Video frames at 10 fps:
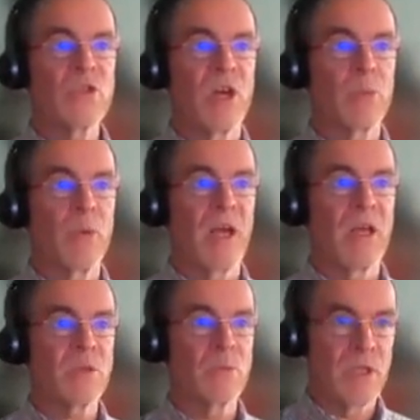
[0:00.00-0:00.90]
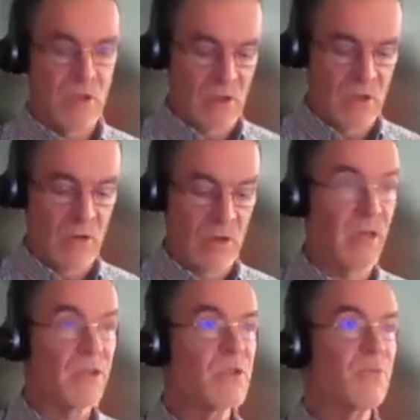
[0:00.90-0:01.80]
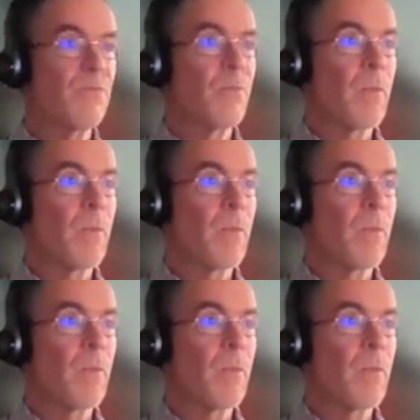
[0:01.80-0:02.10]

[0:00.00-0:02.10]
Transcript: cytoplasm into the nucleus.